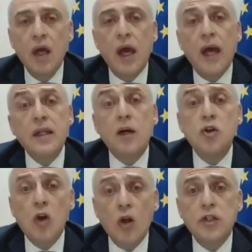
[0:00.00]
and
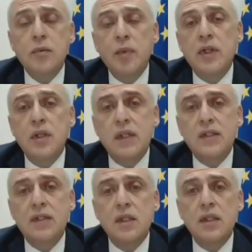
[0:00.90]
acknowledgement that
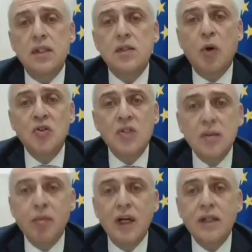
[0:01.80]
the
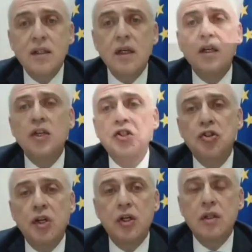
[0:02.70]
responsibility is
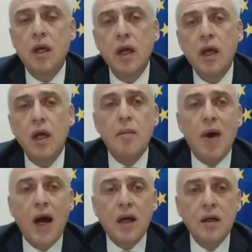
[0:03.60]
shared
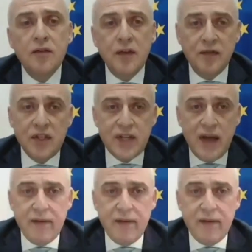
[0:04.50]
among 57.